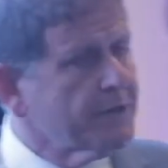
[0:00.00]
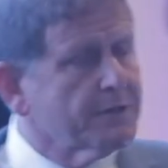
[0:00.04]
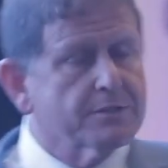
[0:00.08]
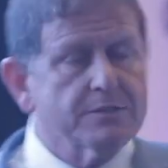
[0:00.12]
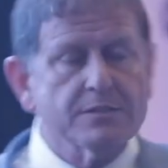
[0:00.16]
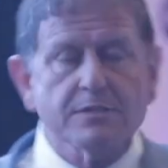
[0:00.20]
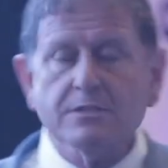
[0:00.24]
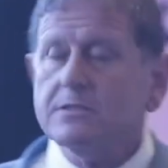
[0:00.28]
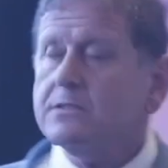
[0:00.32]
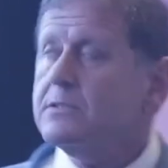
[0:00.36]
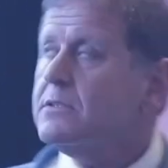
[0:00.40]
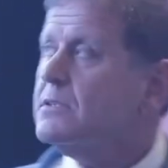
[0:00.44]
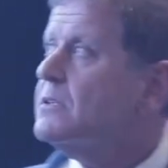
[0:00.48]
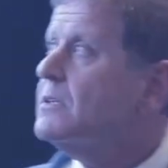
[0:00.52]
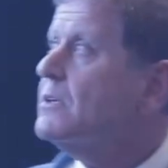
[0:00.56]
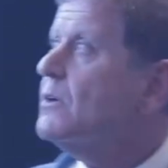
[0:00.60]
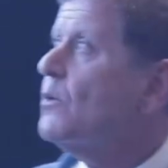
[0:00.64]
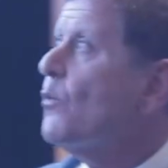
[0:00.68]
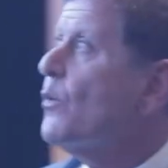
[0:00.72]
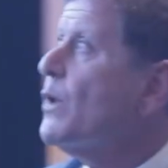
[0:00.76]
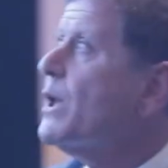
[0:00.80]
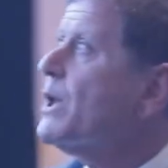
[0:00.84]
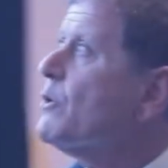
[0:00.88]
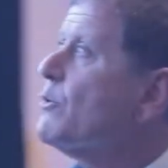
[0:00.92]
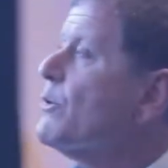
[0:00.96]
years,
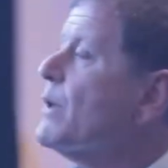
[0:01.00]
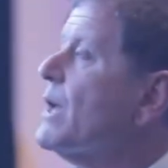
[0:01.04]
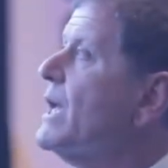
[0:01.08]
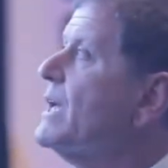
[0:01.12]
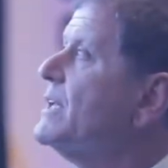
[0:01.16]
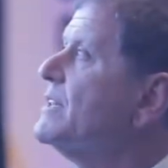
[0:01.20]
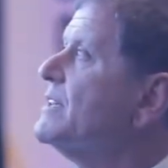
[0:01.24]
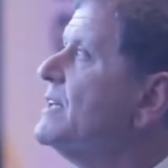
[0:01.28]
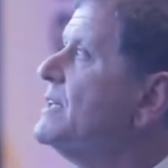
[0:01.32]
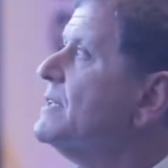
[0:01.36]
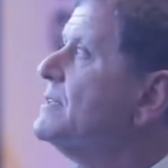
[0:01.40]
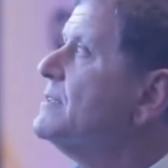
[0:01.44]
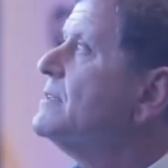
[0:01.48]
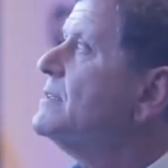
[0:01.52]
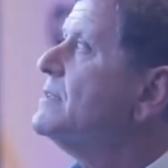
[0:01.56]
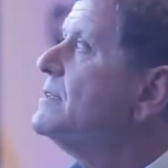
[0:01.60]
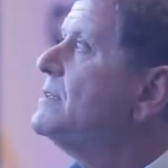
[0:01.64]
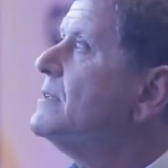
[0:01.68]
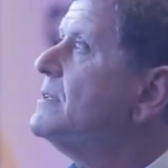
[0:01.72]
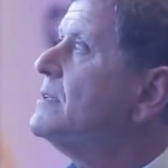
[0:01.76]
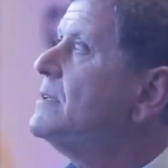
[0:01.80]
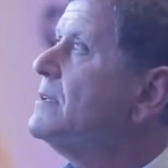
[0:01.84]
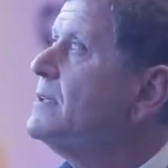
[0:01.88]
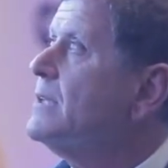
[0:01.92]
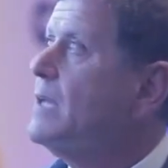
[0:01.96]
we created
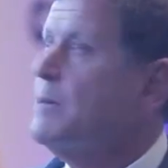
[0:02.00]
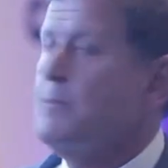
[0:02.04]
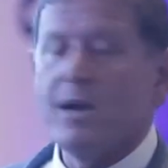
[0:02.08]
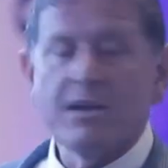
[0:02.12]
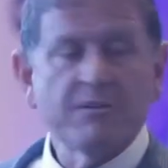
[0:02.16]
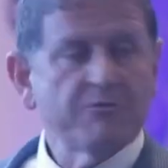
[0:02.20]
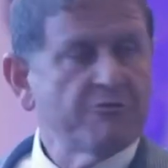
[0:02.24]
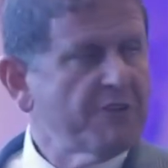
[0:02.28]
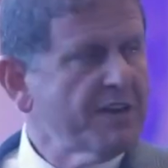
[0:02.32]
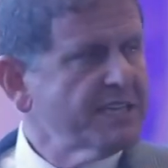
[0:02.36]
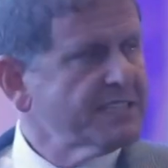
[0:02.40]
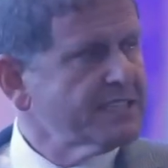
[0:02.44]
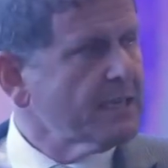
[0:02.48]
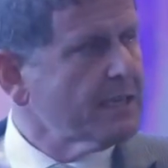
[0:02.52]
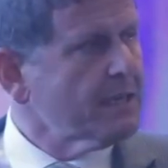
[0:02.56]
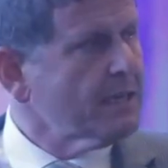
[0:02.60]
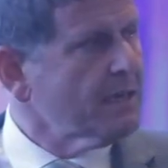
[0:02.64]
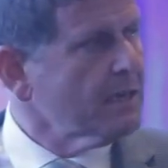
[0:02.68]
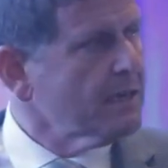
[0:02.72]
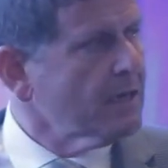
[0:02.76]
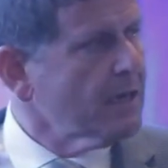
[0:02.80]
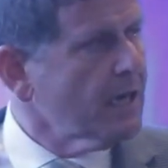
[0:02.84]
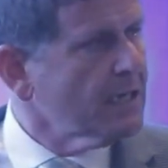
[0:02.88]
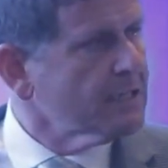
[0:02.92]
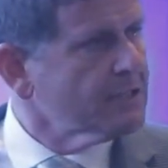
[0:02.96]
the biphasic
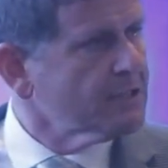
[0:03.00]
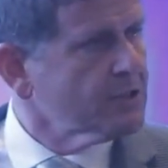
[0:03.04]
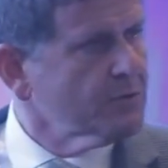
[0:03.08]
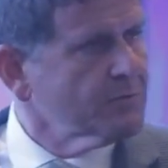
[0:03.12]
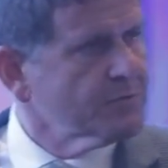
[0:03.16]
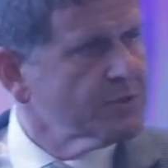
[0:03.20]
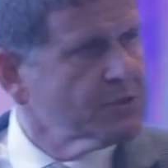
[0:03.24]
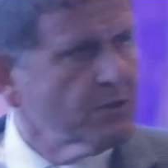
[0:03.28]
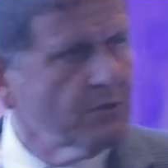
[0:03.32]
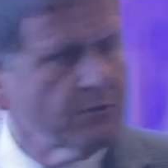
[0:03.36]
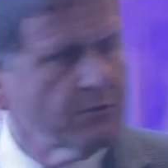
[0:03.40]
calcium